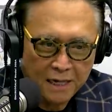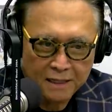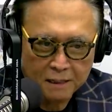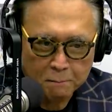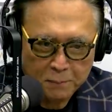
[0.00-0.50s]

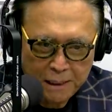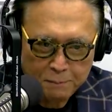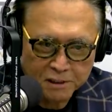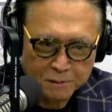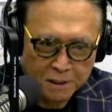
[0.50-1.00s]
and then
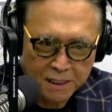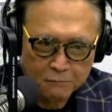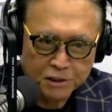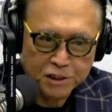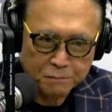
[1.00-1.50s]
people's money,
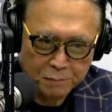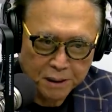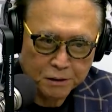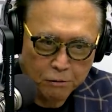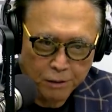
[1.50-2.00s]
which is
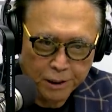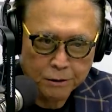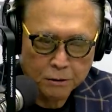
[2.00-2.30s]
Bitcoin